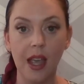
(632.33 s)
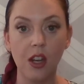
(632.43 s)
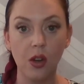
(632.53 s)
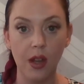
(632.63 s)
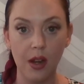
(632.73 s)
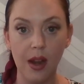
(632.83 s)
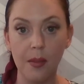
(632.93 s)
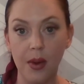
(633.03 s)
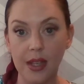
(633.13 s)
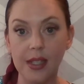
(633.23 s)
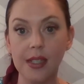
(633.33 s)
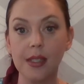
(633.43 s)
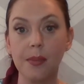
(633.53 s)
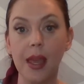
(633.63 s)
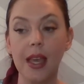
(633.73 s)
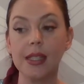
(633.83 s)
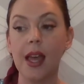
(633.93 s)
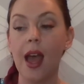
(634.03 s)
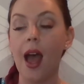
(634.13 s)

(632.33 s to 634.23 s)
and your internet presence, because